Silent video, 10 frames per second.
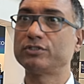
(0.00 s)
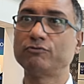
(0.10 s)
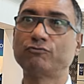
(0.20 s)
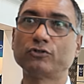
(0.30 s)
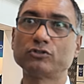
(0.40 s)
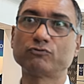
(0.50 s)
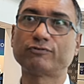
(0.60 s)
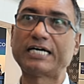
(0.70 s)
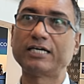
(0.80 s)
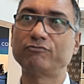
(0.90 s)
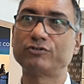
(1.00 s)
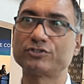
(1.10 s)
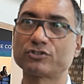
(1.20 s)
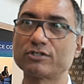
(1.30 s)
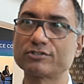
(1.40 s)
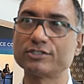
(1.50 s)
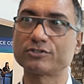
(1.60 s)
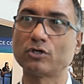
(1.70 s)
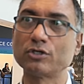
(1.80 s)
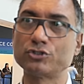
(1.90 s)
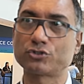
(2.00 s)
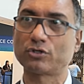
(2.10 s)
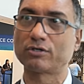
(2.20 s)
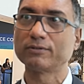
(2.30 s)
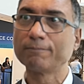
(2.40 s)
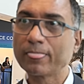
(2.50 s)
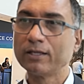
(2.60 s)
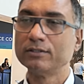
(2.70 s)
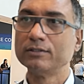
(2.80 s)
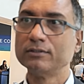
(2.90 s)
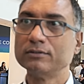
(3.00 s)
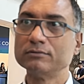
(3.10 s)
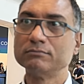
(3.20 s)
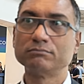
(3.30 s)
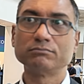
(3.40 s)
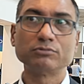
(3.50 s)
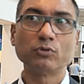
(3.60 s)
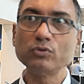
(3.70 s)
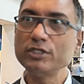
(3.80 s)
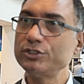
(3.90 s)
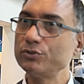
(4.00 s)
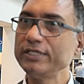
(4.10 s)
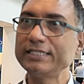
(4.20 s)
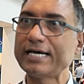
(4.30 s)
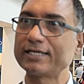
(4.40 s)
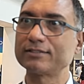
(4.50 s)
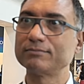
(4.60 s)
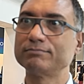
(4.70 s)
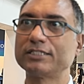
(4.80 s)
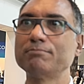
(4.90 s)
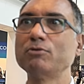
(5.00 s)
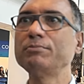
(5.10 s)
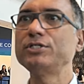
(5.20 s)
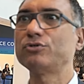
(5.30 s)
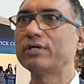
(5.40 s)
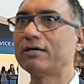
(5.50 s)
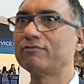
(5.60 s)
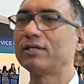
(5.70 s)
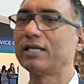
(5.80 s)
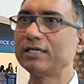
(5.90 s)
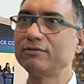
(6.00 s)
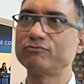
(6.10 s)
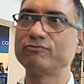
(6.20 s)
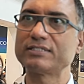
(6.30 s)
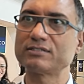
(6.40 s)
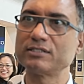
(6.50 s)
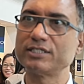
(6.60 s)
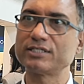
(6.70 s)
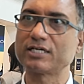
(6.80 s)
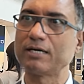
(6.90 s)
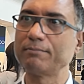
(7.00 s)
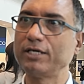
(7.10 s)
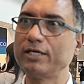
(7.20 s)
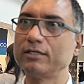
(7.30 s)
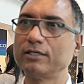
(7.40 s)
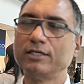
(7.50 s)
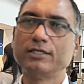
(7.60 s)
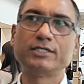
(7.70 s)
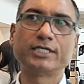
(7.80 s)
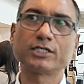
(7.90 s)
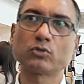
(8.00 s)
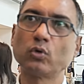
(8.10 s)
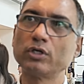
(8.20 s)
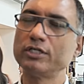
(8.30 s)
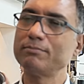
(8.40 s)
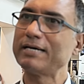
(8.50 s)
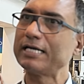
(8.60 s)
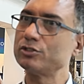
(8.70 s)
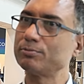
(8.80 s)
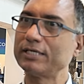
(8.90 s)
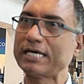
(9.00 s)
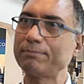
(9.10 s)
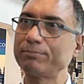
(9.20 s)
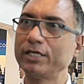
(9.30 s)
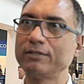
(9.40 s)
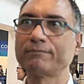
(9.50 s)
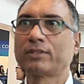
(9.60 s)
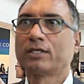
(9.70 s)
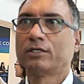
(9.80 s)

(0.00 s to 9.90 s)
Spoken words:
using 4 to 5 resources on shore, only doing that. But the moment you have a live vessel data coming in, data quality management happening,